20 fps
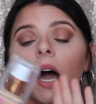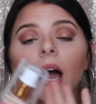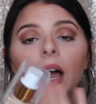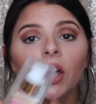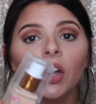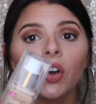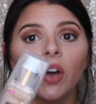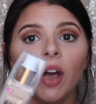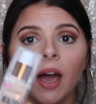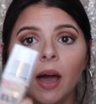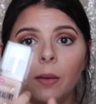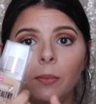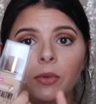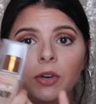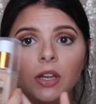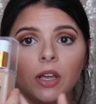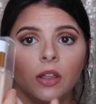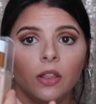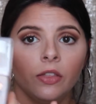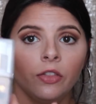I
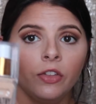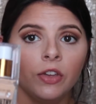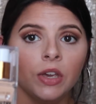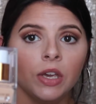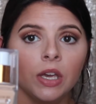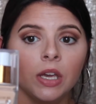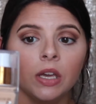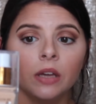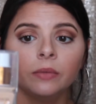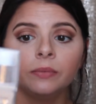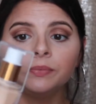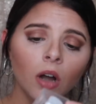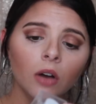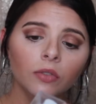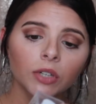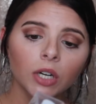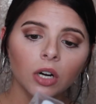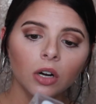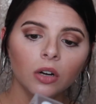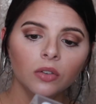grabbed the
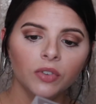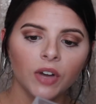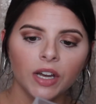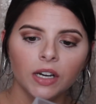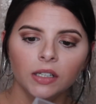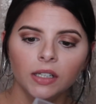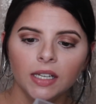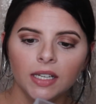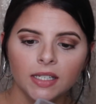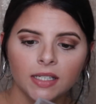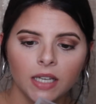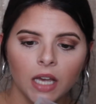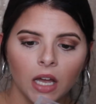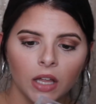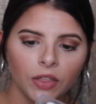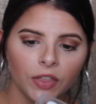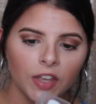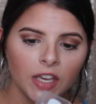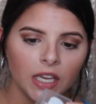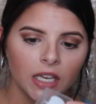CoverGirl Vitalist
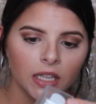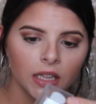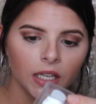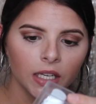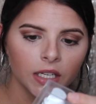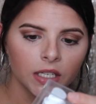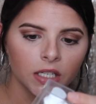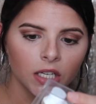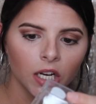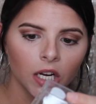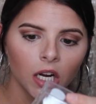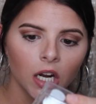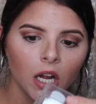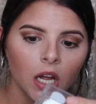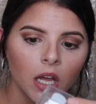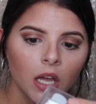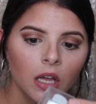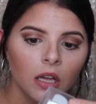Healthy Elixir